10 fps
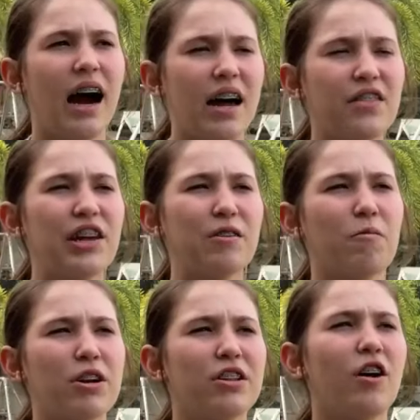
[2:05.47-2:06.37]
I think
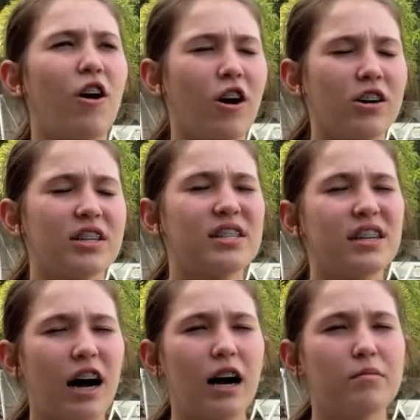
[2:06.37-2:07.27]
one of the
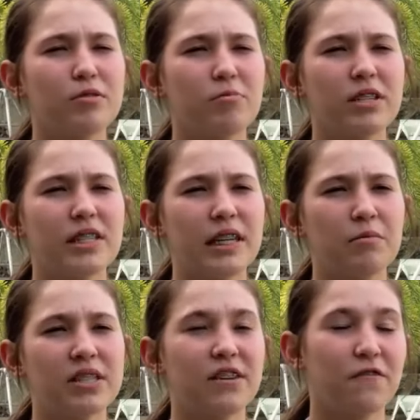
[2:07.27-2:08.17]
hardest times was, it
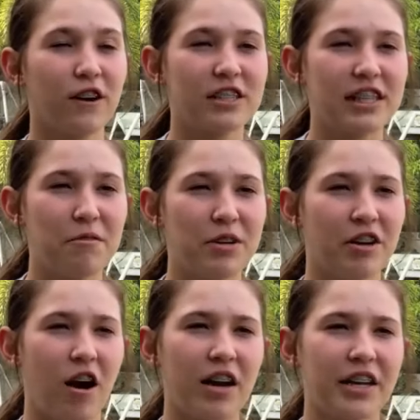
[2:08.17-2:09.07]
was the first day we
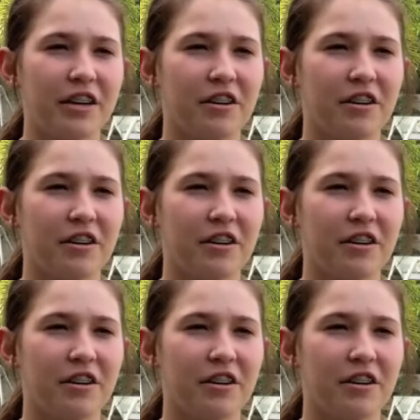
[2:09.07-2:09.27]
got here.